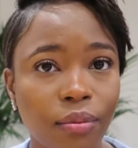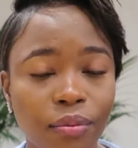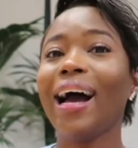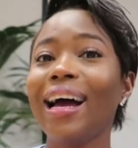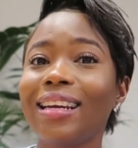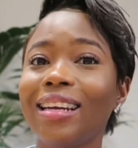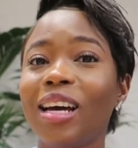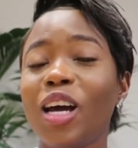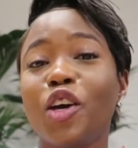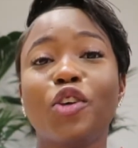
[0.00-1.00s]
And
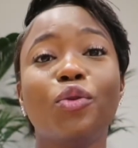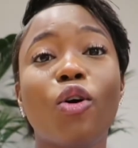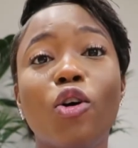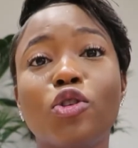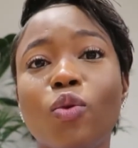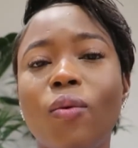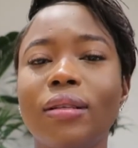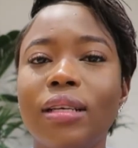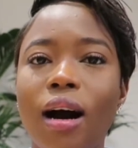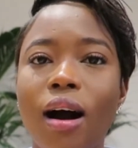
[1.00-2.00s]
you also want
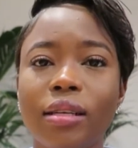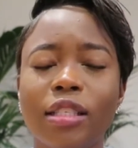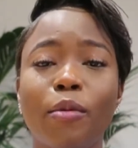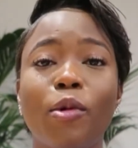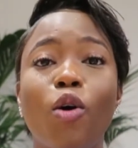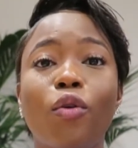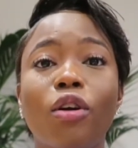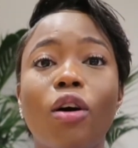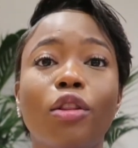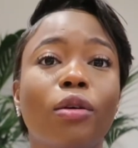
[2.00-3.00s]
to ask them how
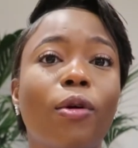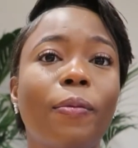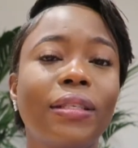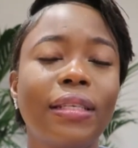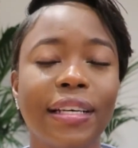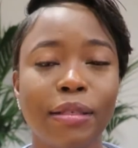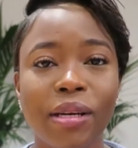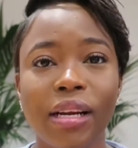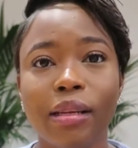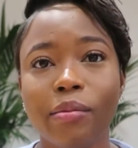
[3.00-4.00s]
long the property has been
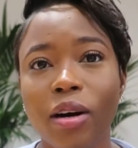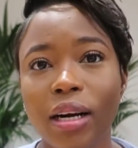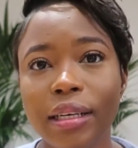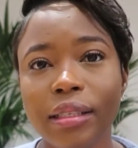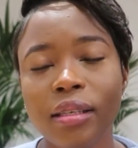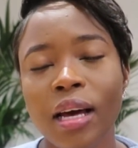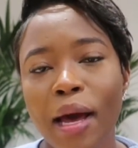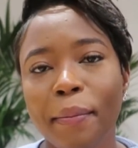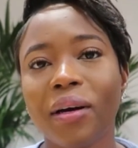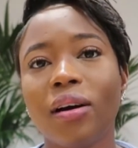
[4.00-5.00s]
in the market,
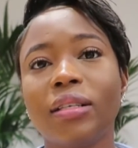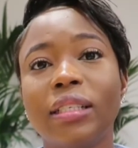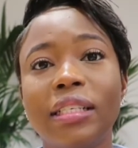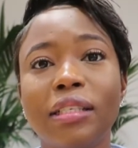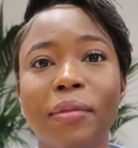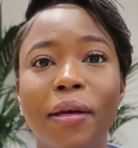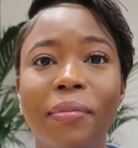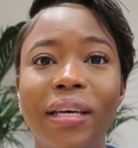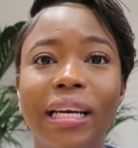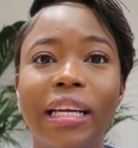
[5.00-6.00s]
because this may
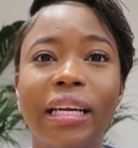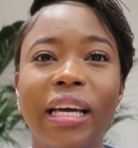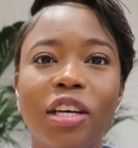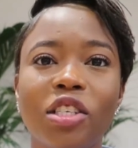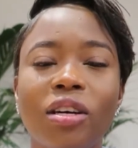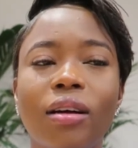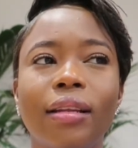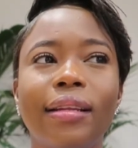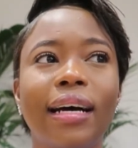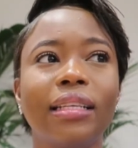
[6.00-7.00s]
be an indication
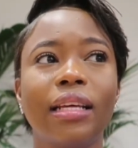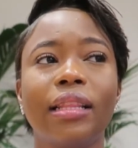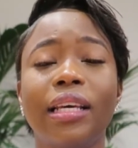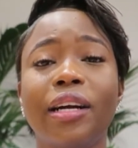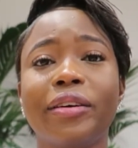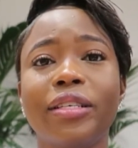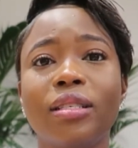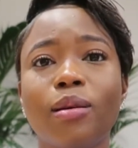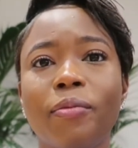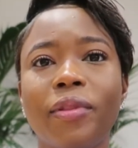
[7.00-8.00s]
that there is
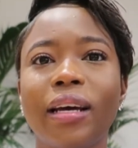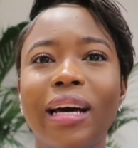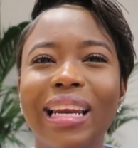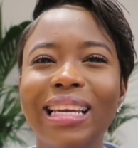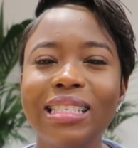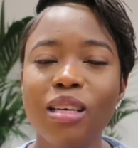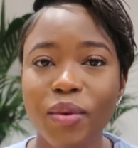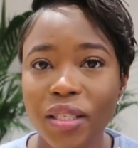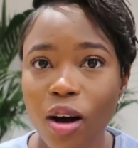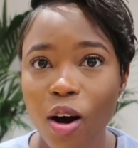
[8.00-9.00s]
something a little
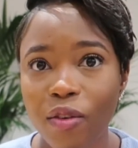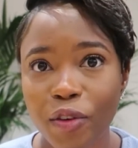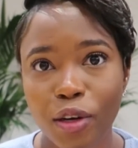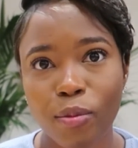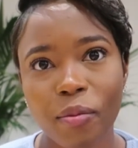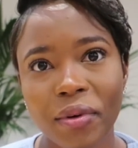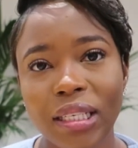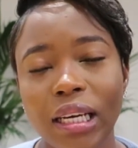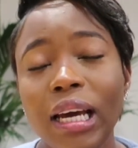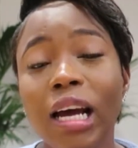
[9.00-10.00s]
bit off with the
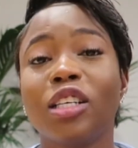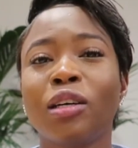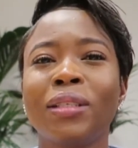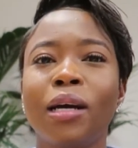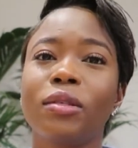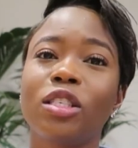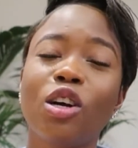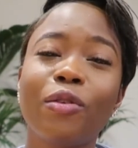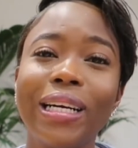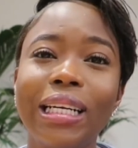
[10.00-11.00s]
property. Sometimes it's not
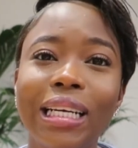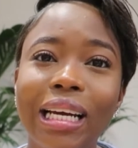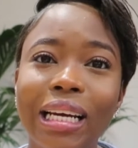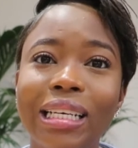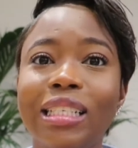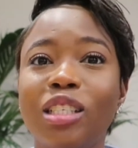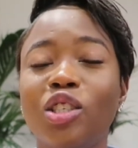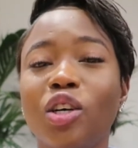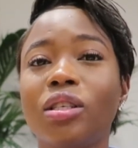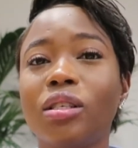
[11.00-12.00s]
really the case, it's
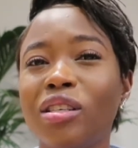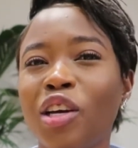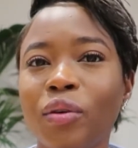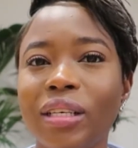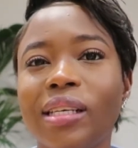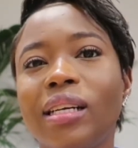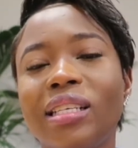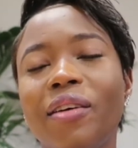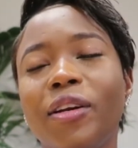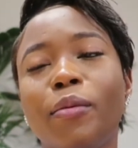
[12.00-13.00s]
just, you know, the seller's
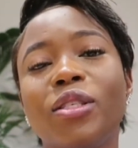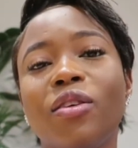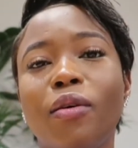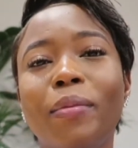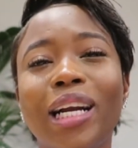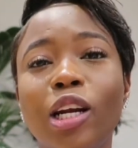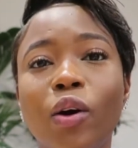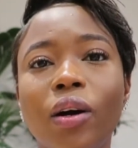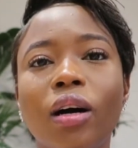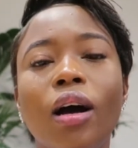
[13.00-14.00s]
having a bit of a bad luck.
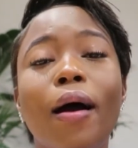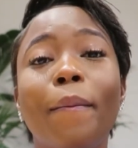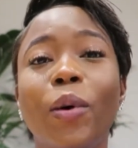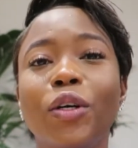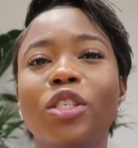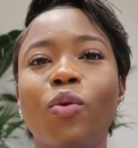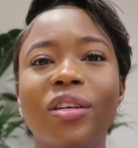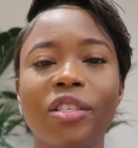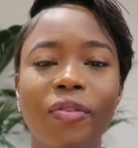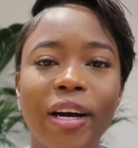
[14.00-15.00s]
But you want
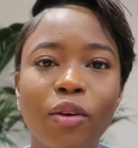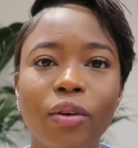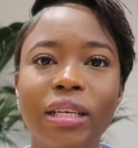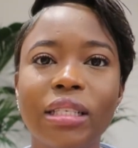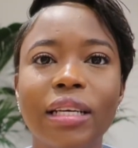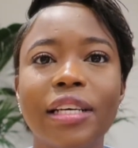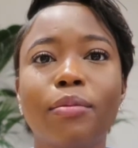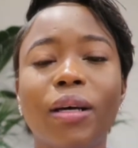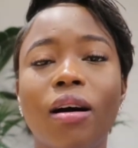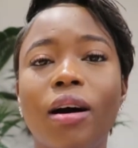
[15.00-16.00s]
to find out these things
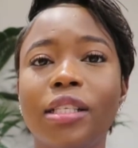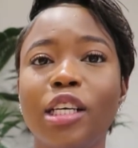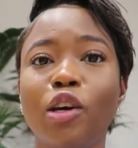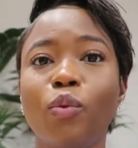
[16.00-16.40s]
because it